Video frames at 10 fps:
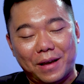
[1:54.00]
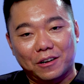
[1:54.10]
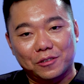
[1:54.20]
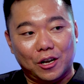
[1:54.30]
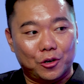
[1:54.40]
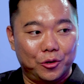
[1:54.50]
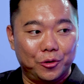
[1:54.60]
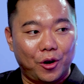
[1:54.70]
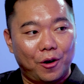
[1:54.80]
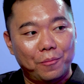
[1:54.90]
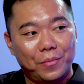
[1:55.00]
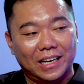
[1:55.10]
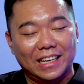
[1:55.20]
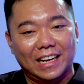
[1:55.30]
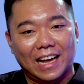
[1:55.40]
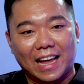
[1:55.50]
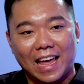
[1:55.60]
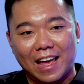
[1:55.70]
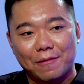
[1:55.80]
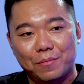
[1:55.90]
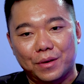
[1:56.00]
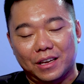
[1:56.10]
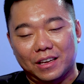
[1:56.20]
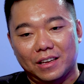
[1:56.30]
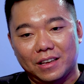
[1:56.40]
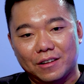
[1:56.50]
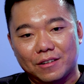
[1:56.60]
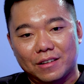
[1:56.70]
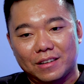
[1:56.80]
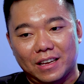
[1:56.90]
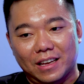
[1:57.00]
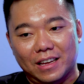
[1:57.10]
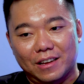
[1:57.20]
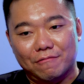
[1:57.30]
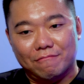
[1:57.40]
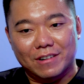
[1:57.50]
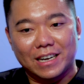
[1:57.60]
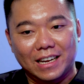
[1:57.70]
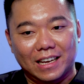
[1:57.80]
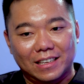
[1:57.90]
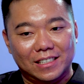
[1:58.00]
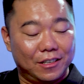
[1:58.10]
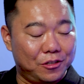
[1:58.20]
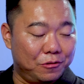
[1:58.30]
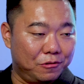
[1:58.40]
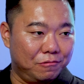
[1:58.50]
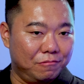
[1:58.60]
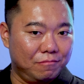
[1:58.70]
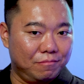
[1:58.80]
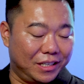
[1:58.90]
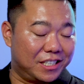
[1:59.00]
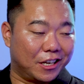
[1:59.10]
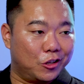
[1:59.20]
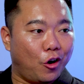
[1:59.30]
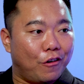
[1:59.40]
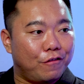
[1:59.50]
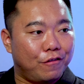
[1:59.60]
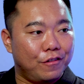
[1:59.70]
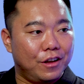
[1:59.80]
panels are glued on, but it can be really easily to be taken off.